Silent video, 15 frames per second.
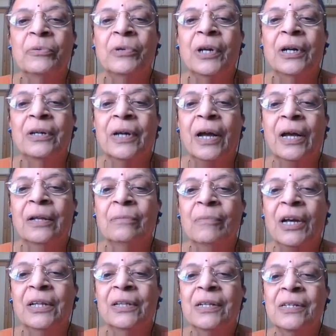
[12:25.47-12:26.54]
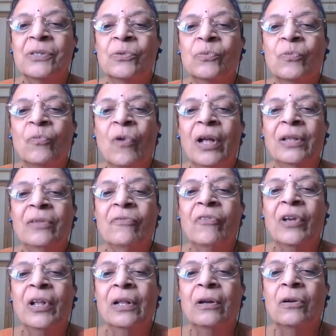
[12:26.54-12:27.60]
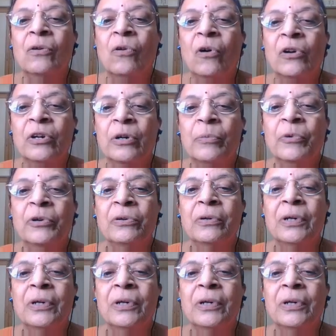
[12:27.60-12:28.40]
delta n minus 1 will contribute,